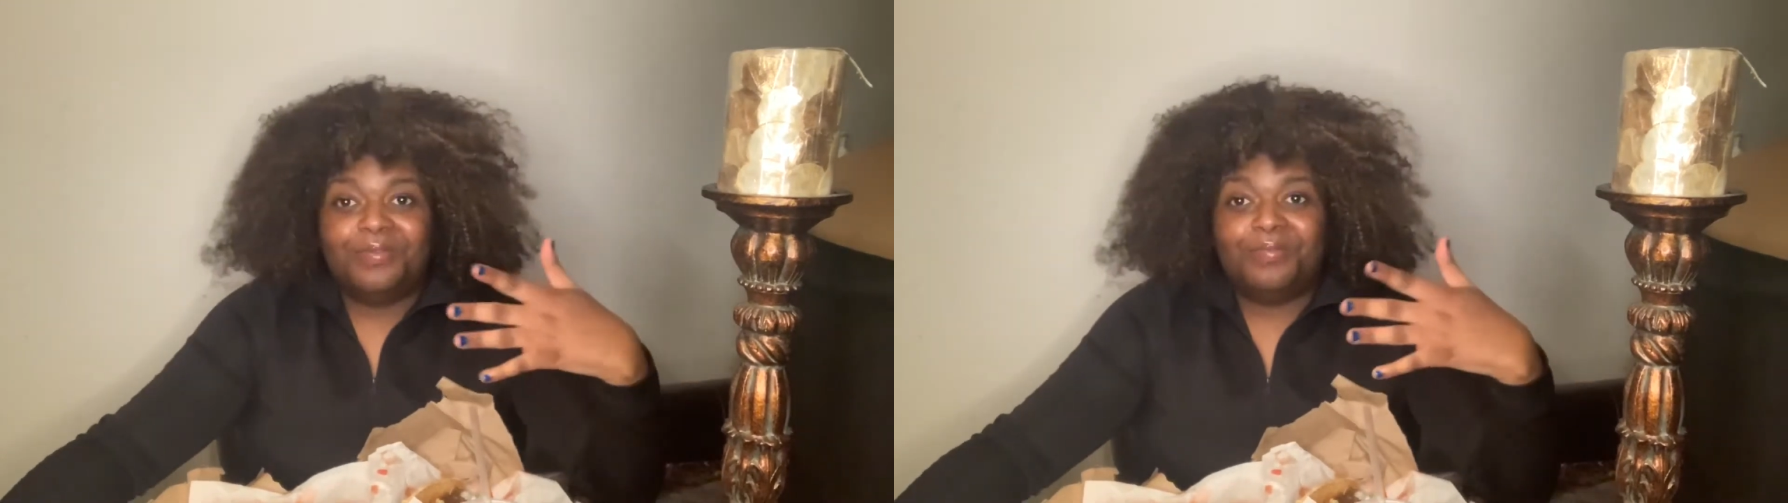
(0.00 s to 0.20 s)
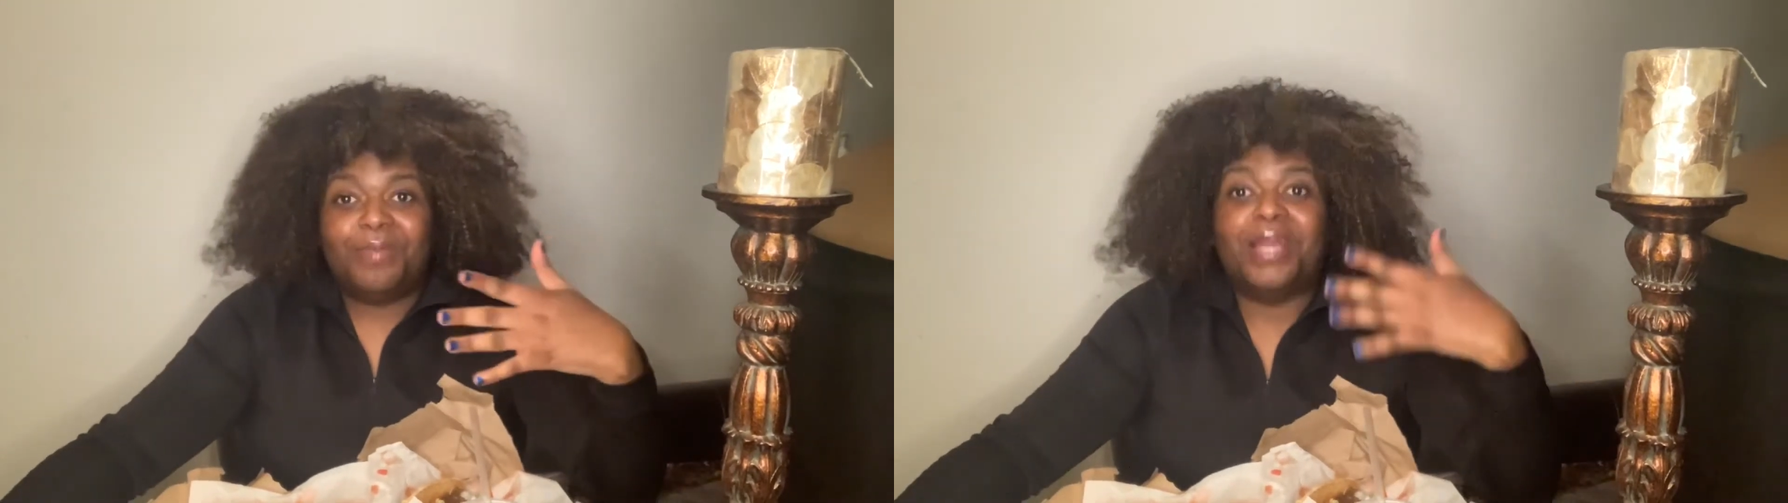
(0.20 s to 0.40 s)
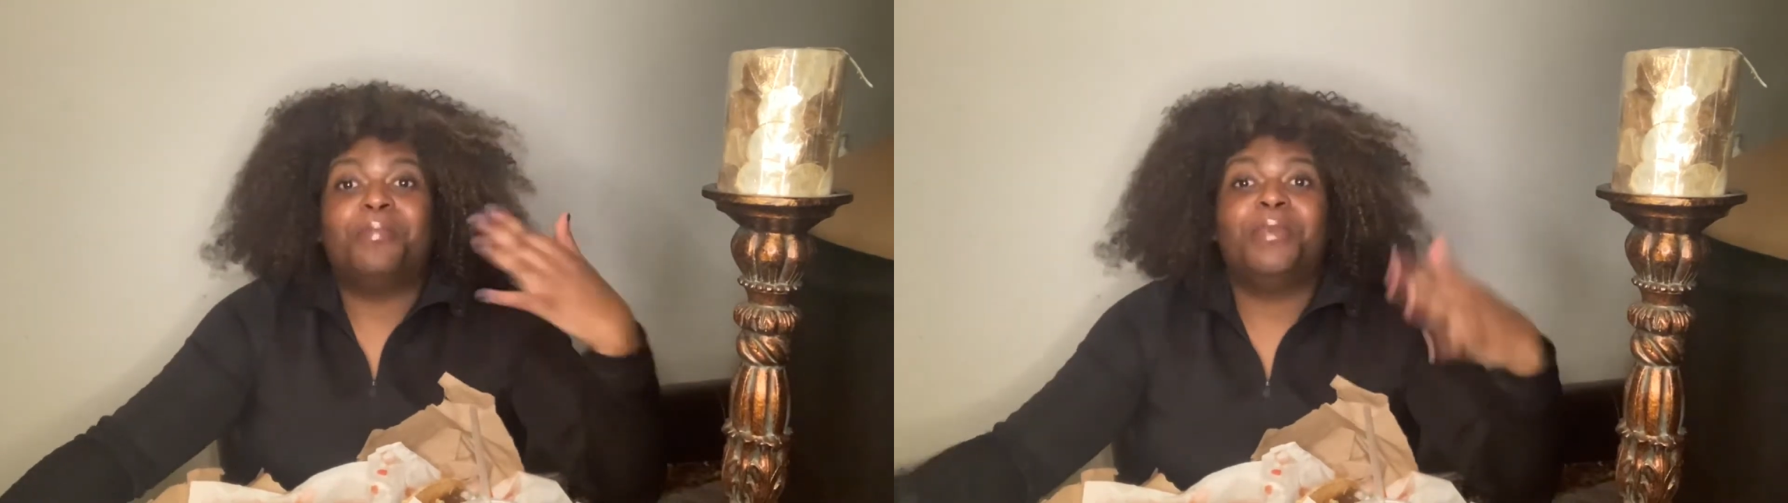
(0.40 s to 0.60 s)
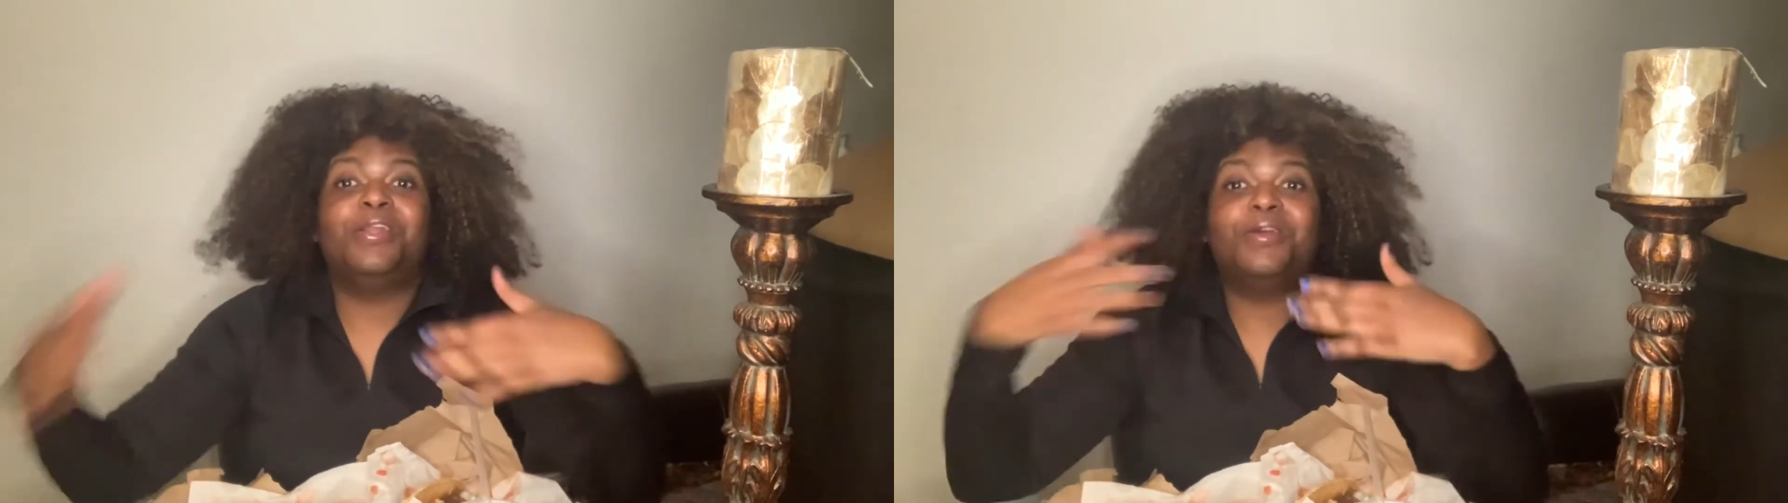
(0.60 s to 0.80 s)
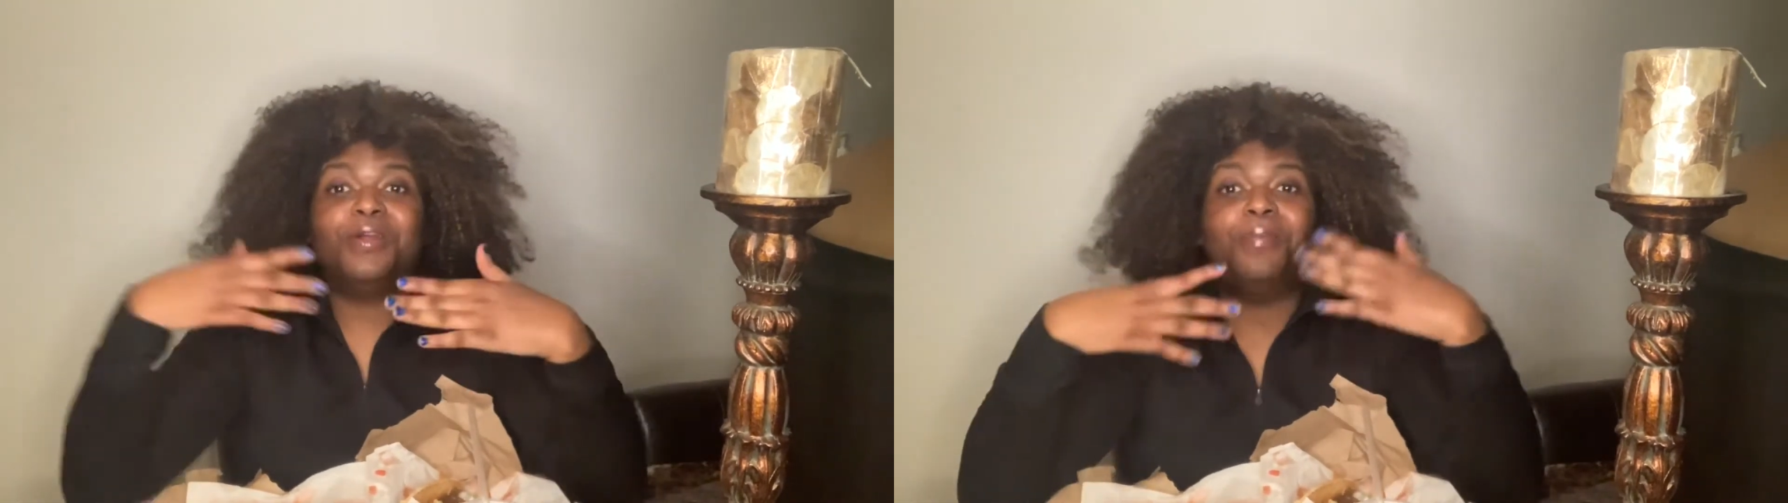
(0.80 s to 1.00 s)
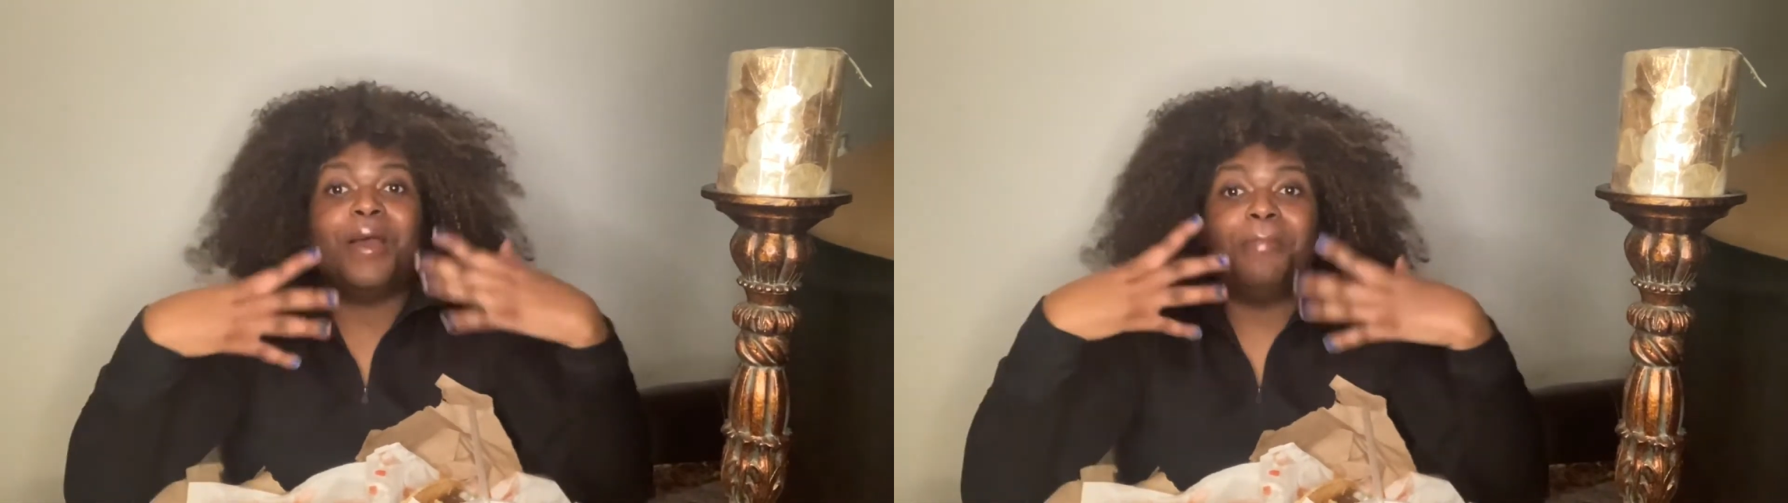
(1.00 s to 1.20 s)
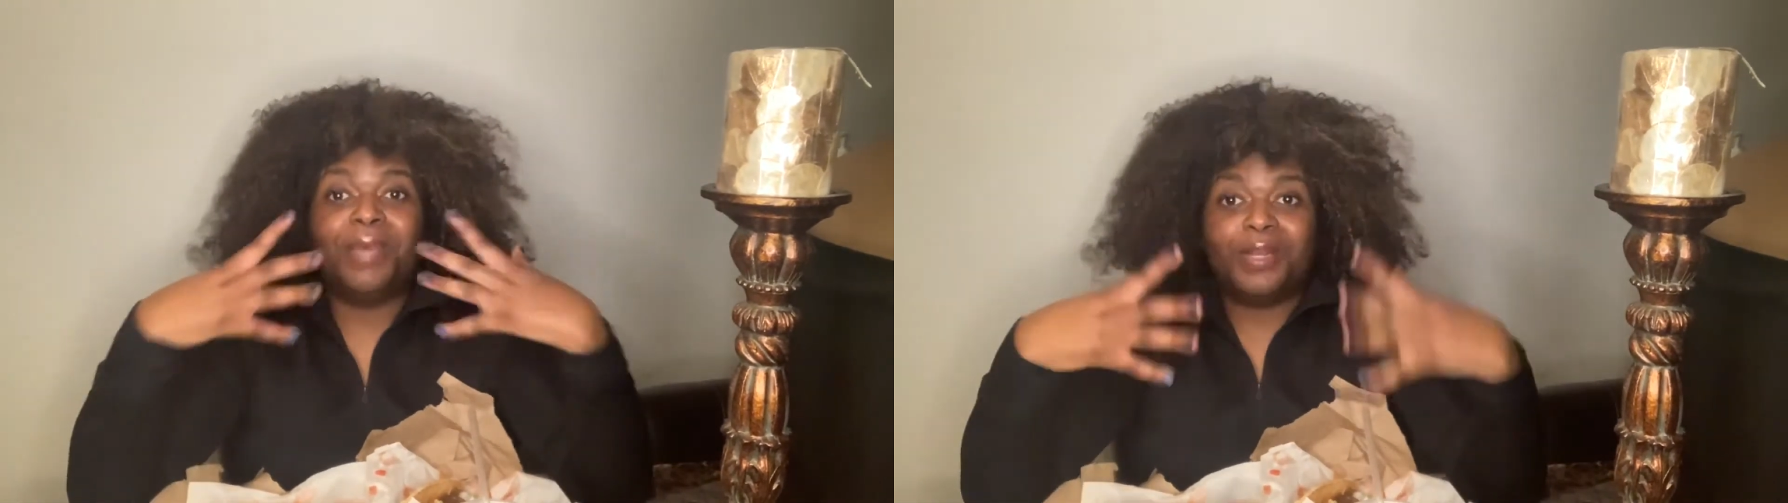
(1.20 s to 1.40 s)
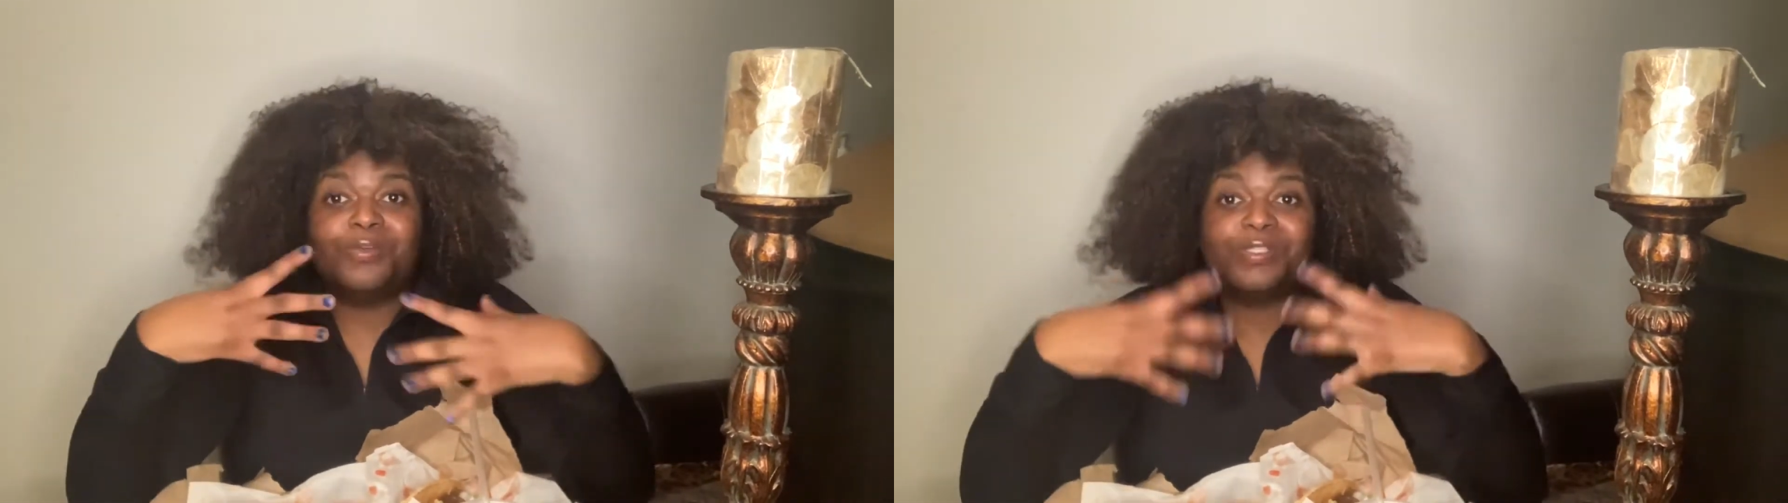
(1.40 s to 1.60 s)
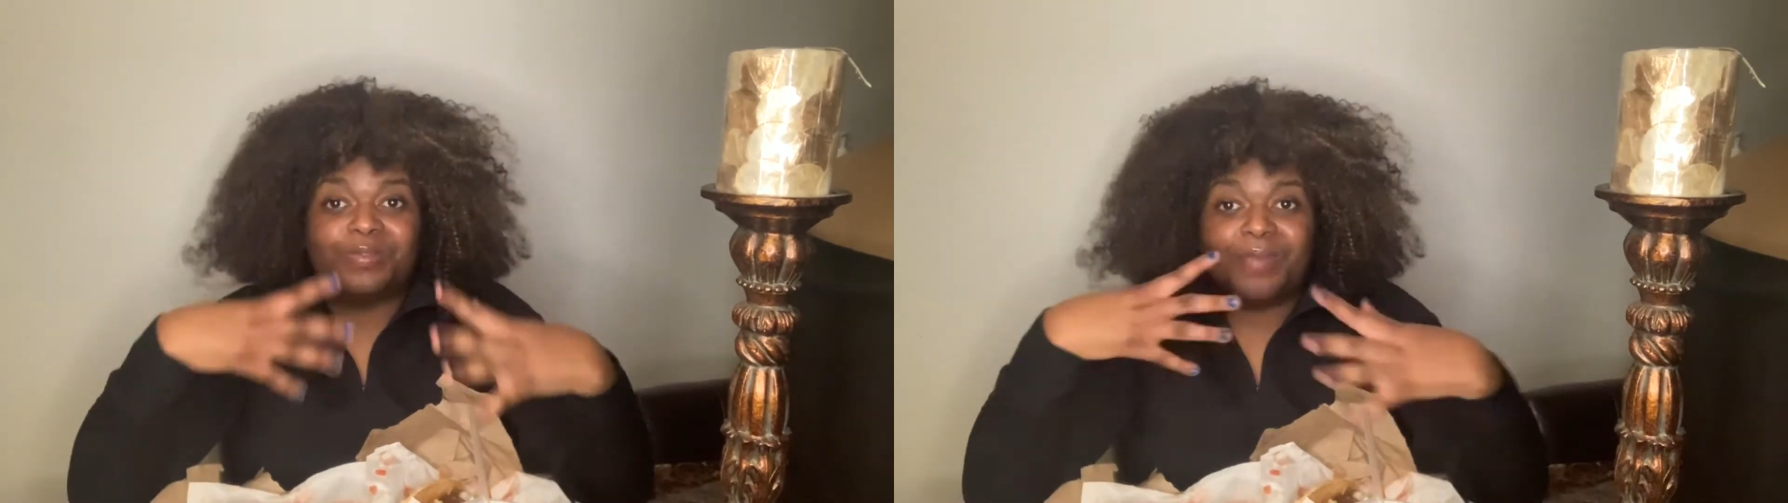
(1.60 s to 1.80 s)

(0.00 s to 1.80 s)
my demeanor and my mannerisms